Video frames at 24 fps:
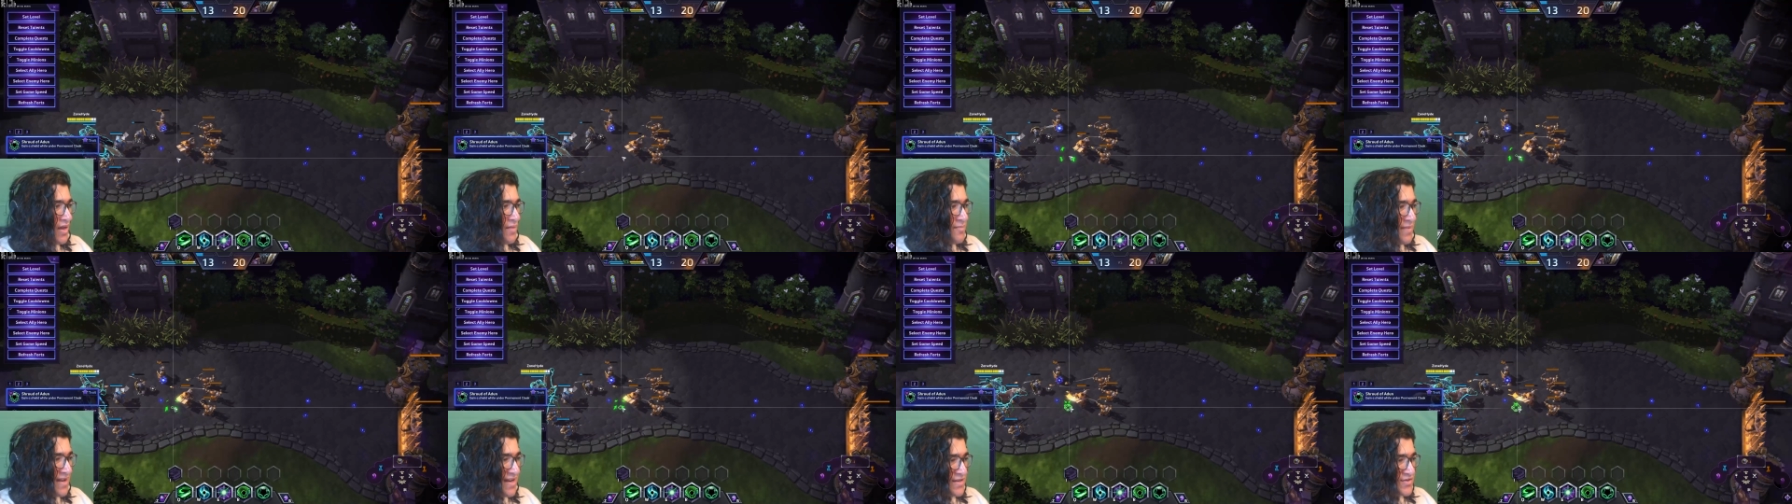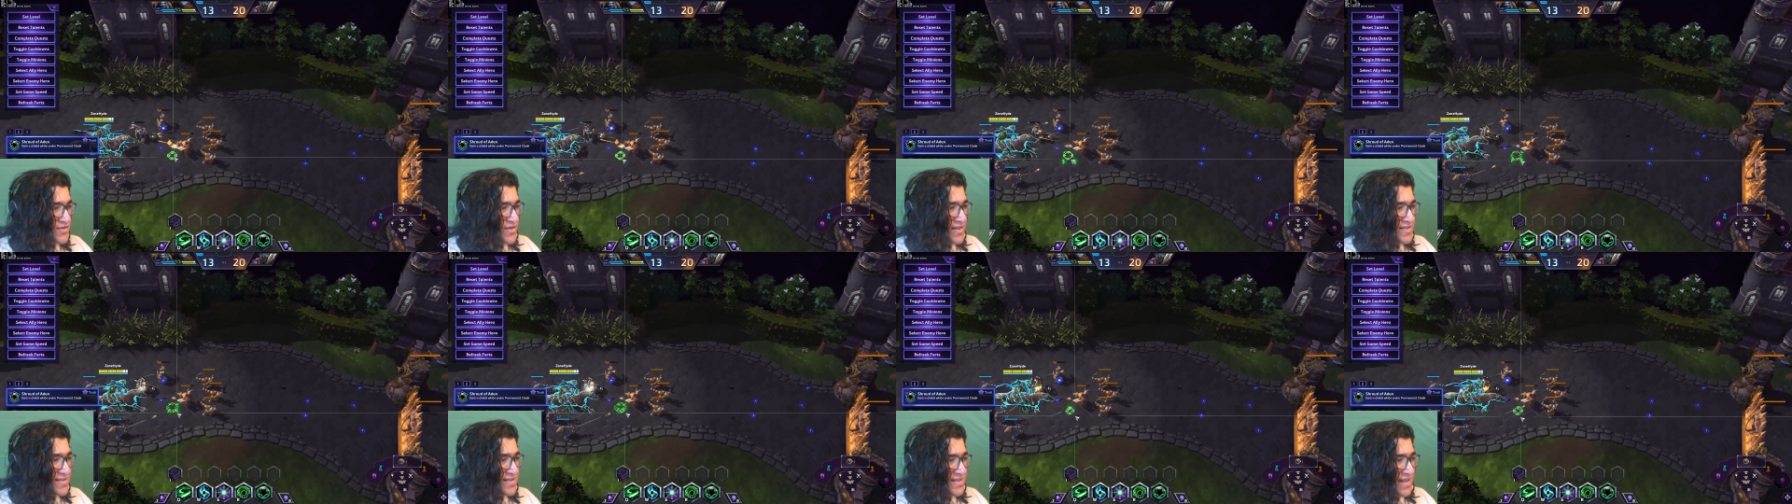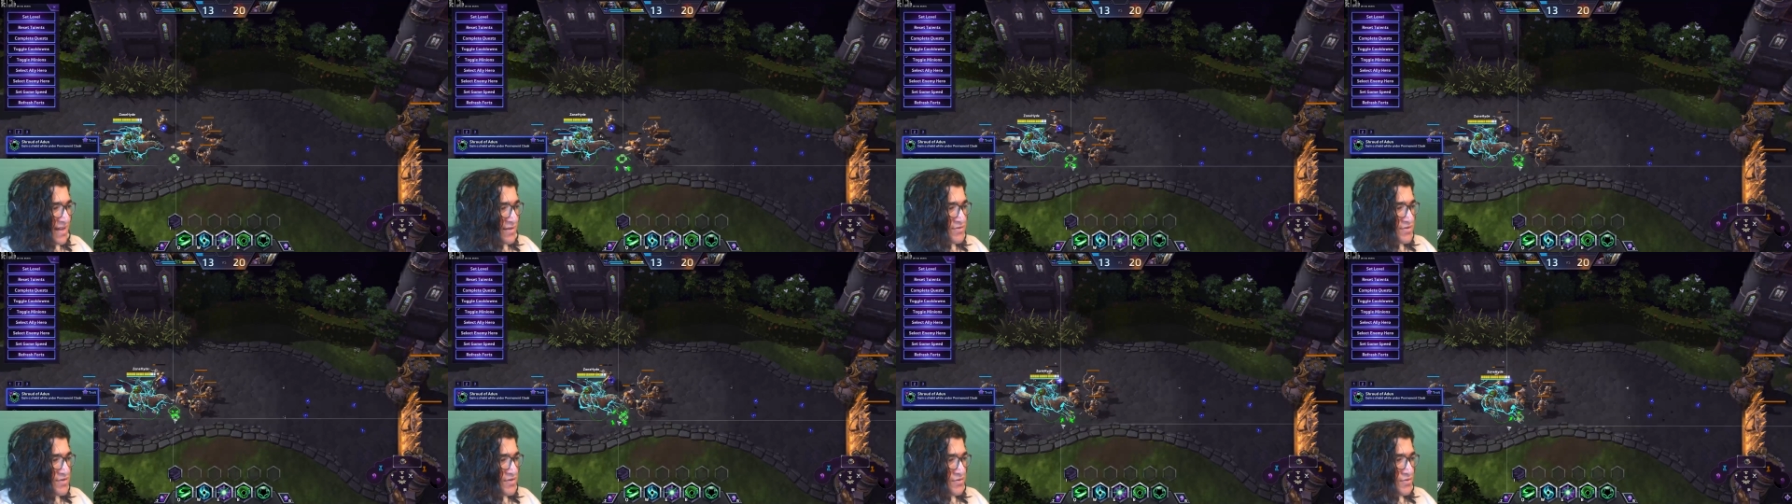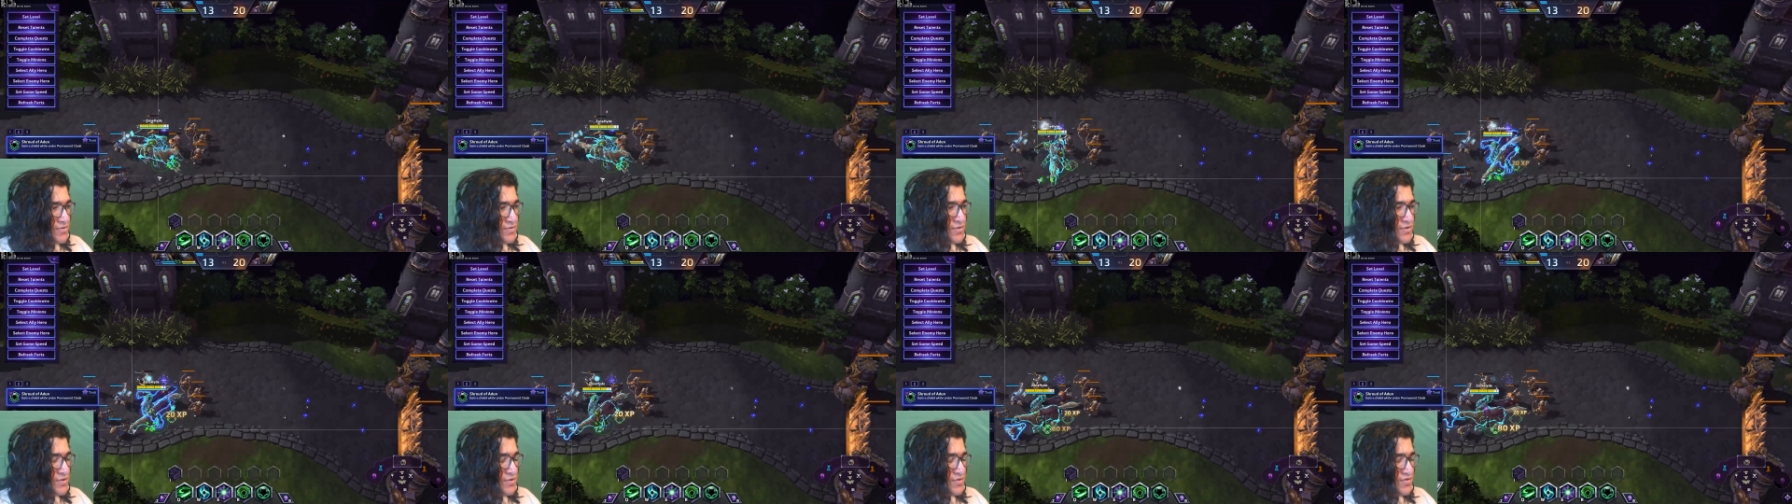Mending Strikes allows
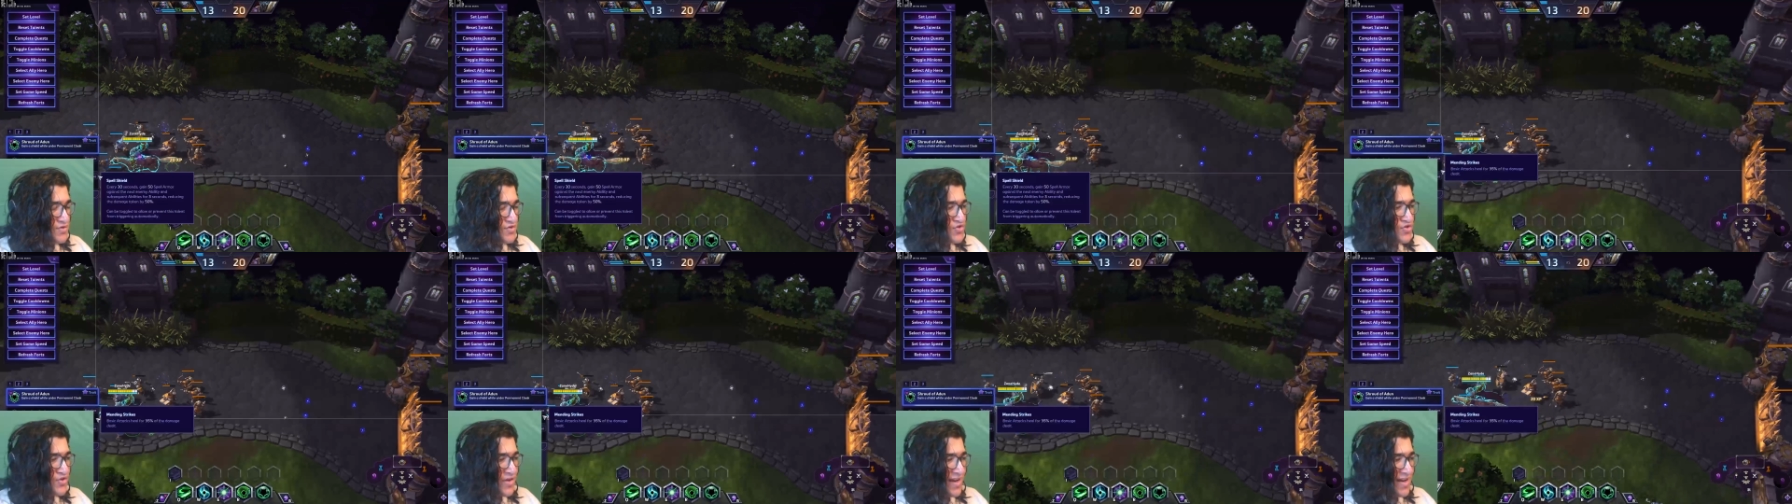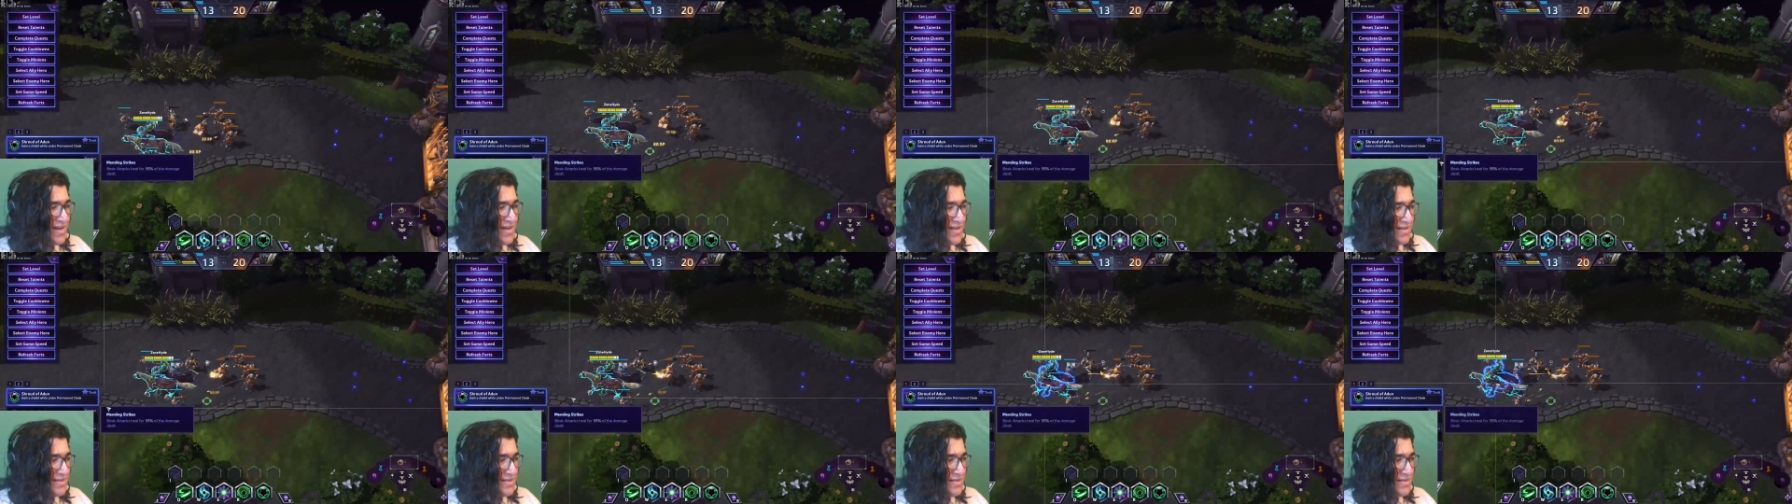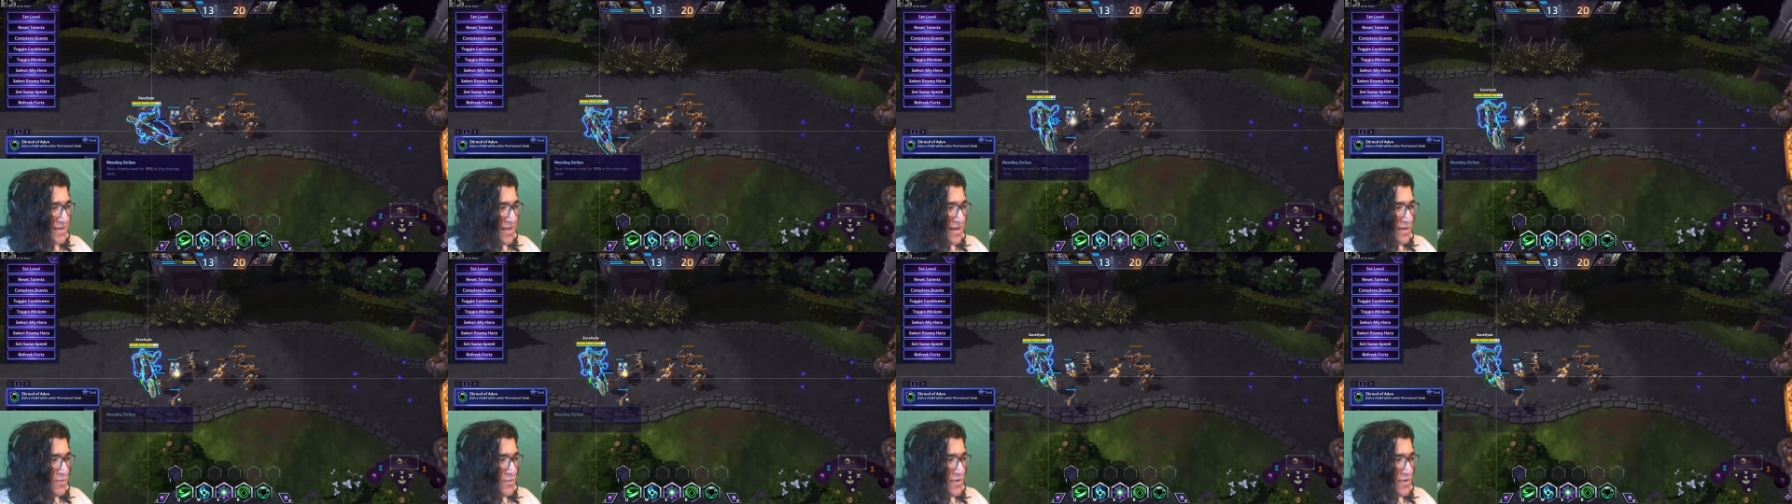you to trade in the lane